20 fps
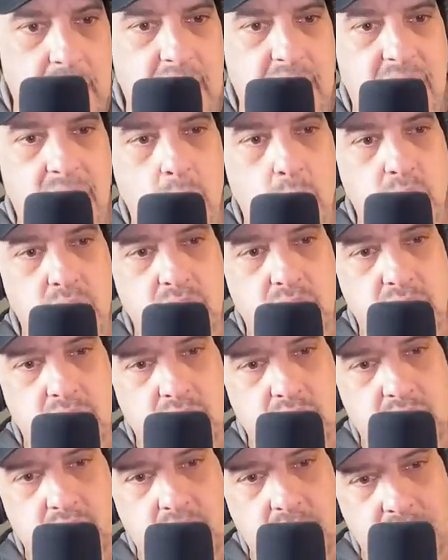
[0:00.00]
He was a
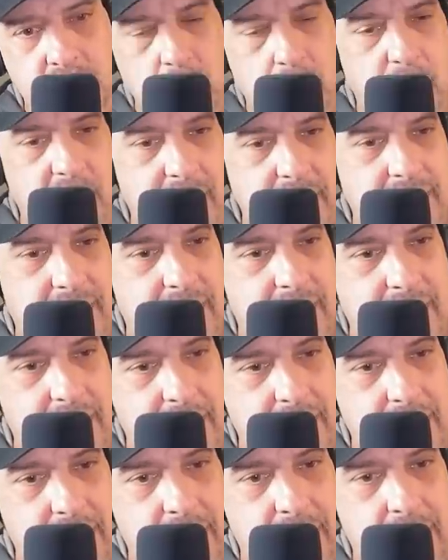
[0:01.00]
suspect
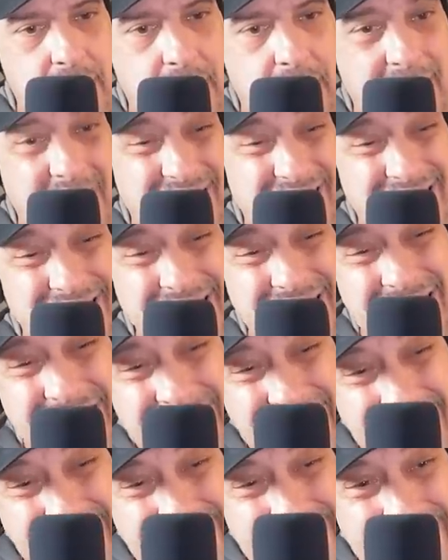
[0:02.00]
in at
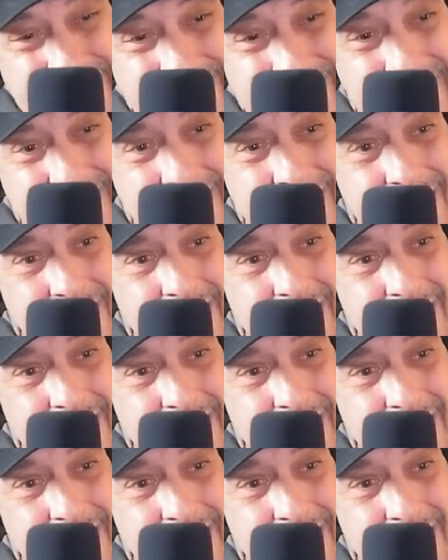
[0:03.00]
least